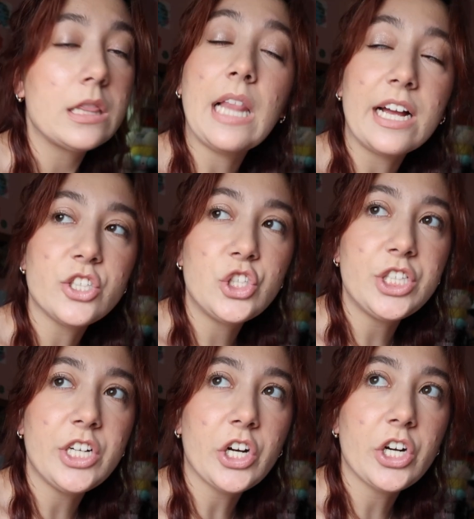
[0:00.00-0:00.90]

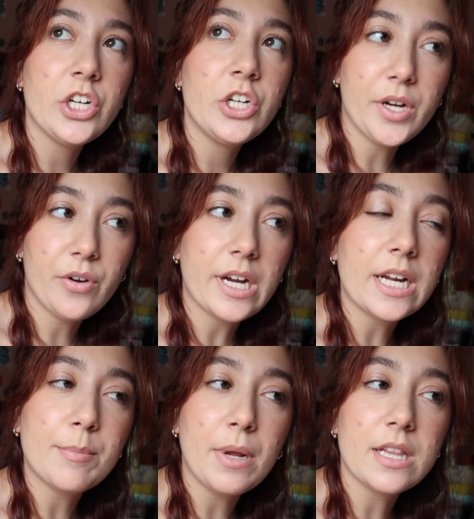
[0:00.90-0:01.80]
last year.
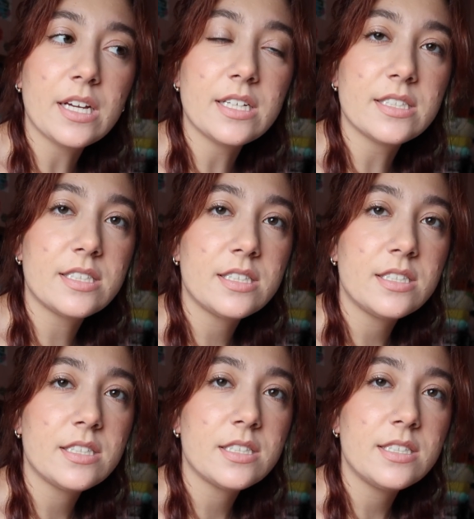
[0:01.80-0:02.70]
Recreated Belly's
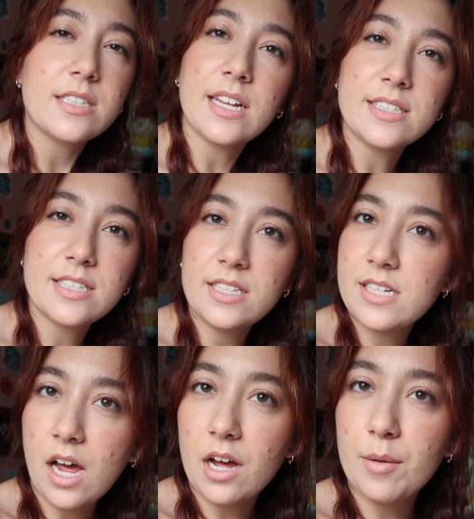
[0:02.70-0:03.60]
daisy
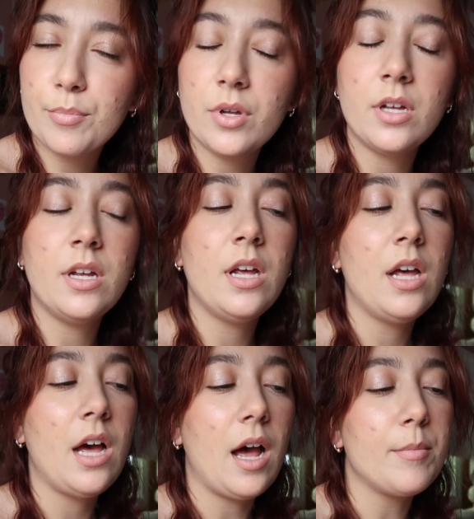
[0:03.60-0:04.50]
top.
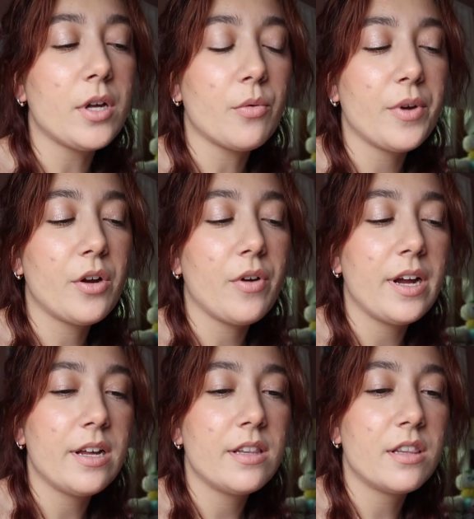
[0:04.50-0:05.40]
I'm gonna
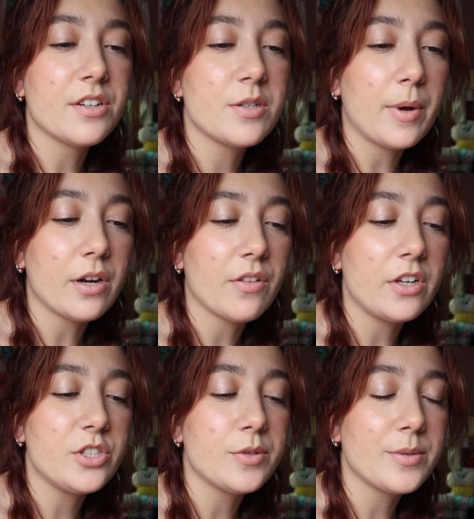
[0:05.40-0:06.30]
recreate the sweater
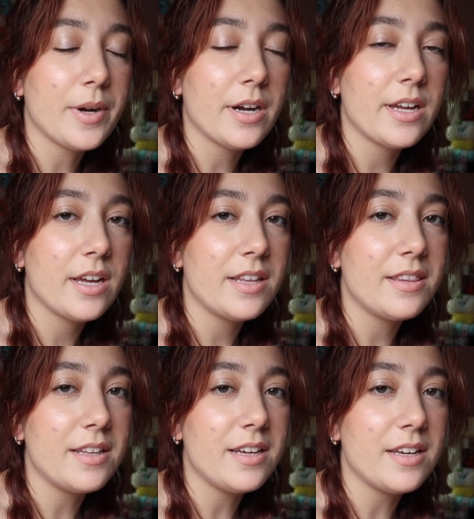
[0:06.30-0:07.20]
that she was wearing
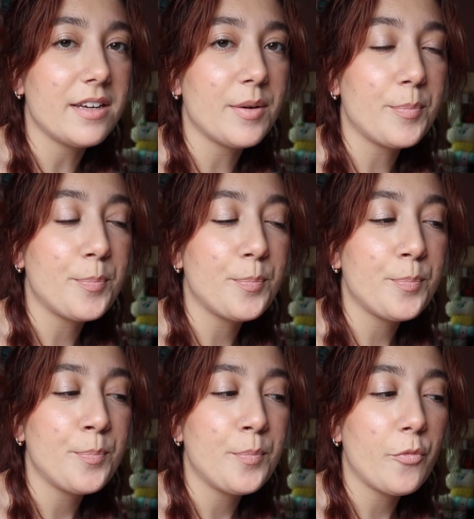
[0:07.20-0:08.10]
in the
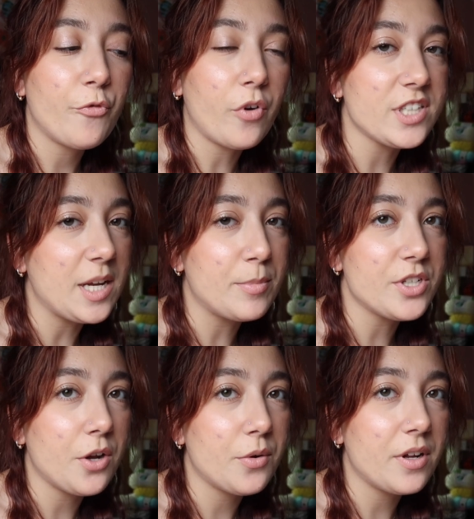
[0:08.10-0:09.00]
first
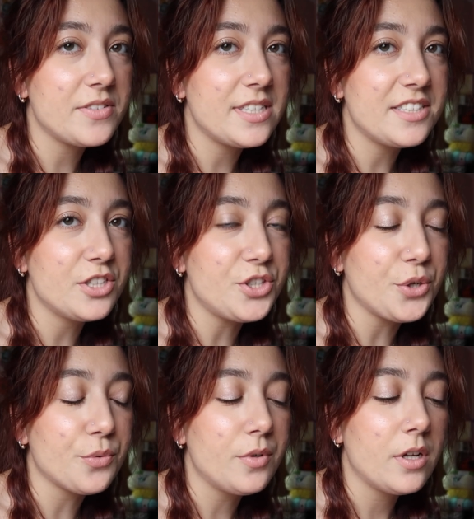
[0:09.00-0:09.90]
episode of season
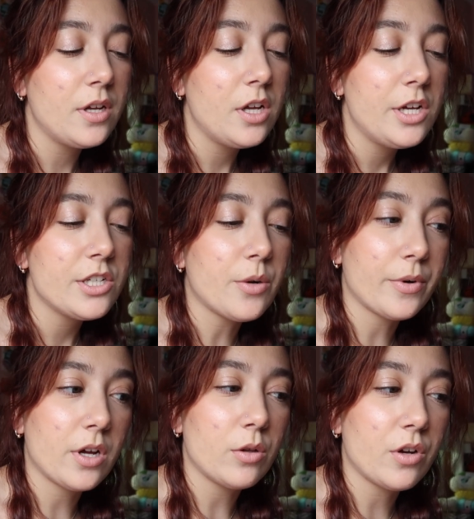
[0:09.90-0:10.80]
two. So
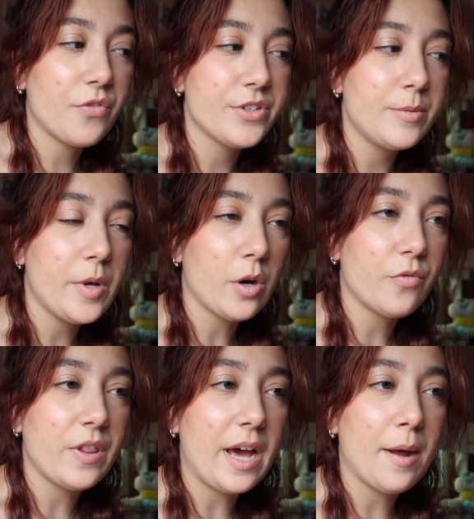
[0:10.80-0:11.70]
we're gonna go look for some
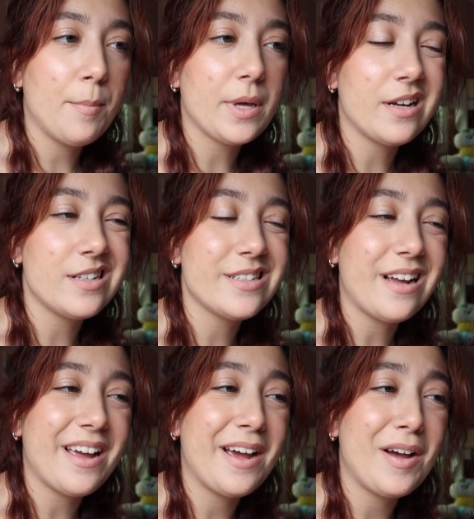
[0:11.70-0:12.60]
yarn for that because
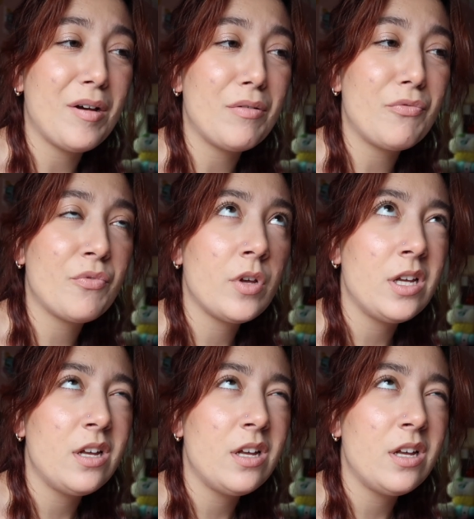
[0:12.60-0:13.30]
I have